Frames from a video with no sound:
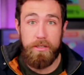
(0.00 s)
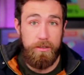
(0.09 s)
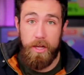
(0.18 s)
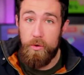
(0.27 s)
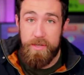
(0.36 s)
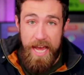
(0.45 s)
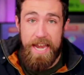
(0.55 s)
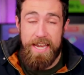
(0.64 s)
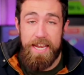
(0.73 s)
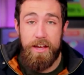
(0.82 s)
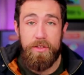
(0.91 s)
low
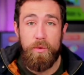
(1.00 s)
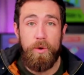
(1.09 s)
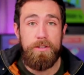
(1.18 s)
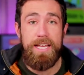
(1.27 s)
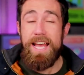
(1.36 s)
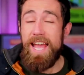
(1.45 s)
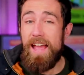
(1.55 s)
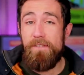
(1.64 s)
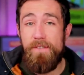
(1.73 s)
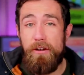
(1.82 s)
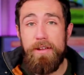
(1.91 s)
debt in other words,
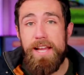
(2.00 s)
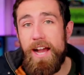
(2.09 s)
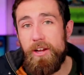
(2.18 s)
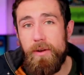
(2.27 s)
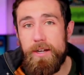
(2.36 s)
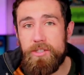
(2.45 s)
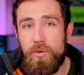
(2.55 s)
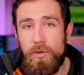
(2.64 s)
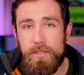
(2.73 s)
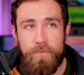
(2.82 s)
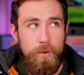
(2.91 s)
and very high credit
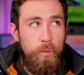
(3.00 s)
scores.